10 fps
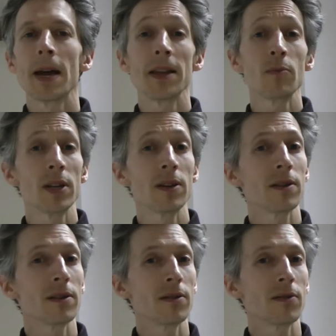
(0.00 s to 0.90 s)
And then when
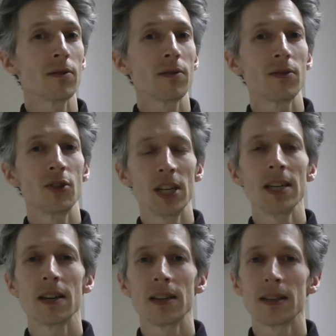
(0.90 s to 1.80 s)

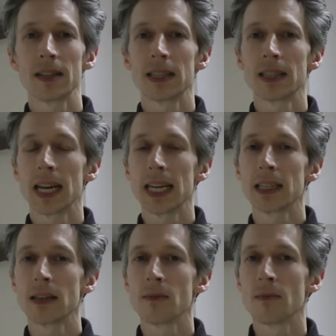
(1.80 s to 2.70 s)
Gina takes
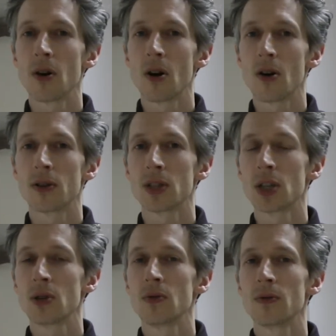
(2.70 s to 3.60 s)
them on
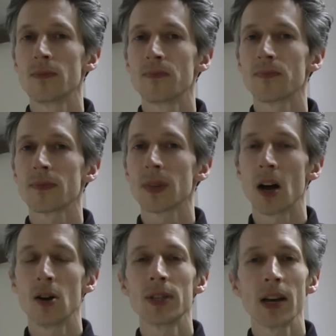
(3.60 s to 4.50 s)
to a
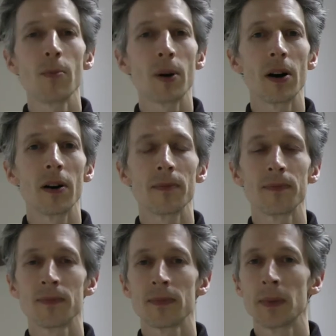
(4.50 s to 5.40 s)
hotel bar
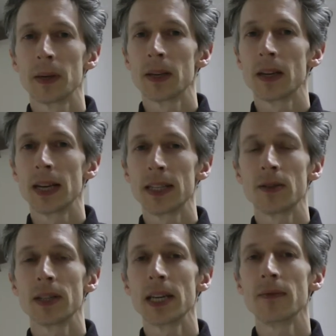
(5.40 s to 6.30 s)
later
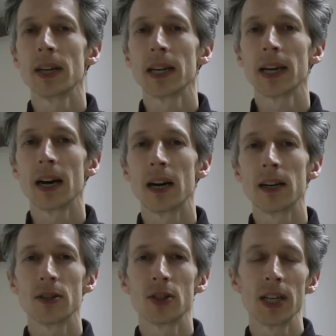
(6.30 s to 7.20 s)
in the evening,
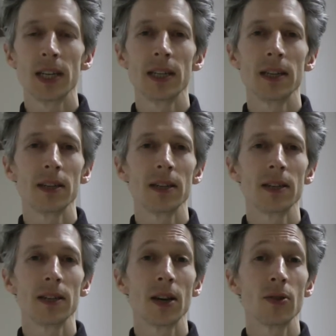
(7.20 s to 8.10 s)
she
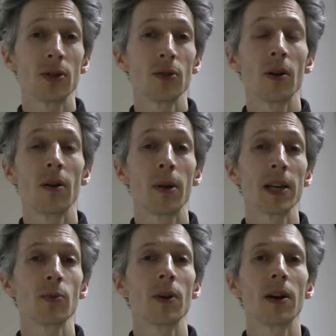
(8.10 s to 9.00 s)
goes to a
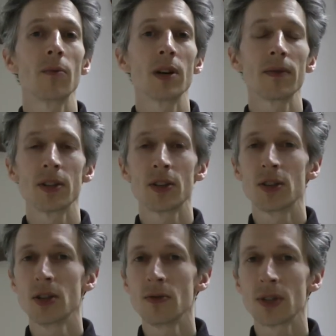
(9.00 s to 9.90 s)
place where one of her
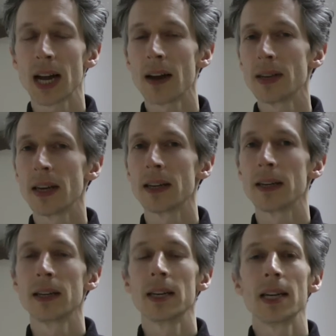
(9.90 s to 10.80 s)
students, Javier,
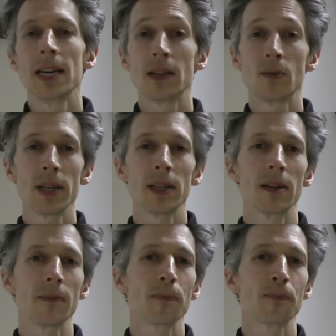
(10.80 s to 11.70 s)
is a
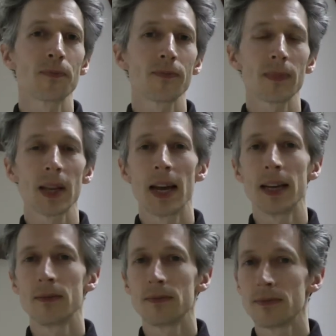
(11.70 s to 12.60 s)
waiter.
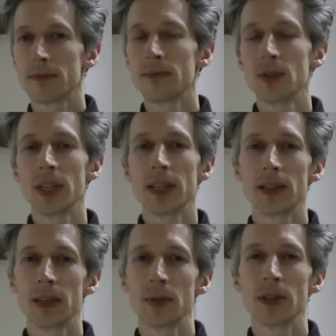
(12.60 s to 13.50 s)
And she
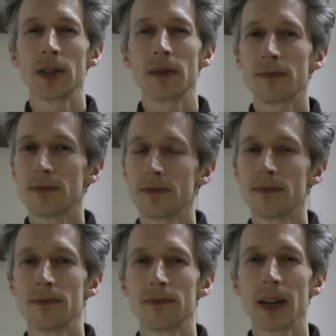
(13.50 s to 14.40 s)
seems to
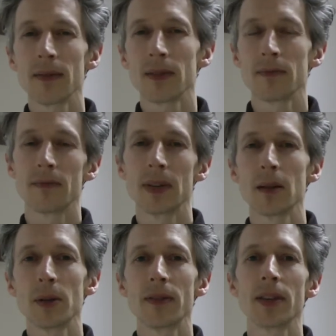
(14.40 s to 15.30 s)
have a little
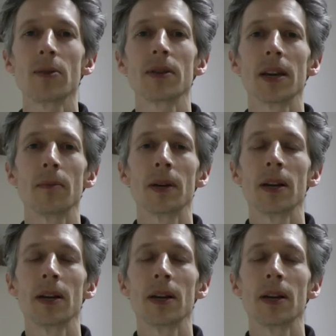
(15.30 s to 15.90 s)
bit of a thing with him.